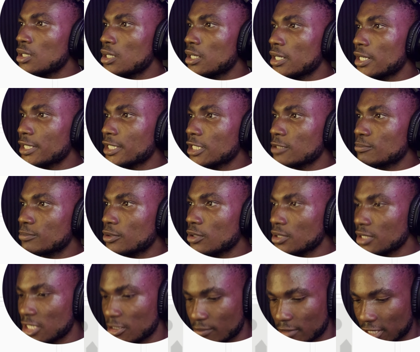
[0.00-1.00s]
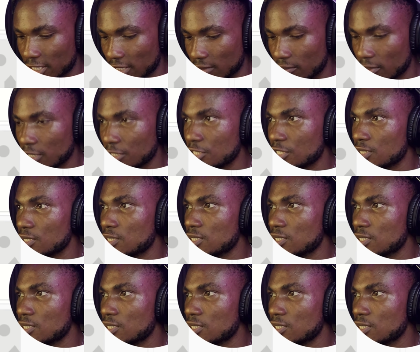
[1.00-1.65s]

I can plug in my images